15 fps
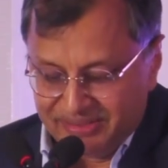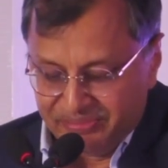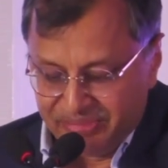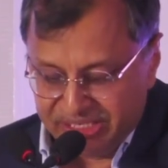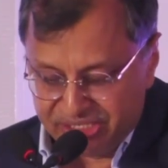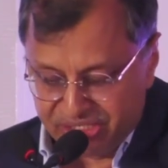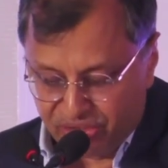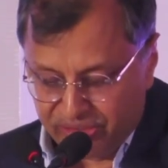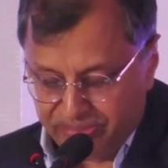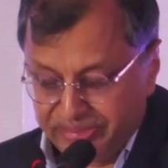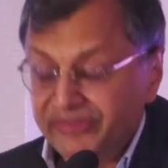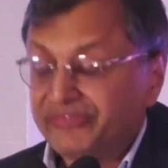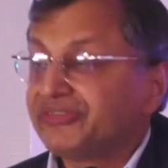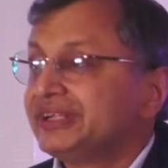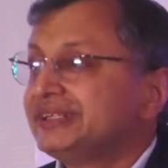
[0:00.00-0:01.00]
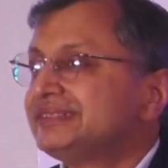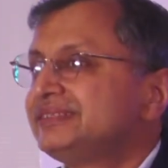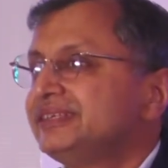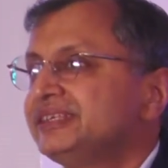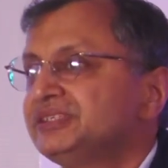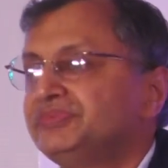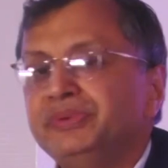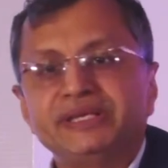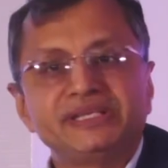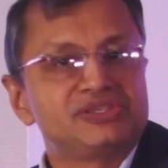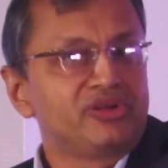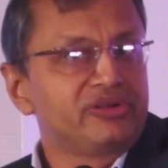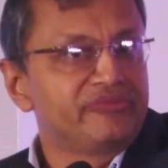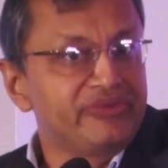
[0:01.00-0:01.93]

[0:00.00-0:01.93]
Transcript: based on preferences, based on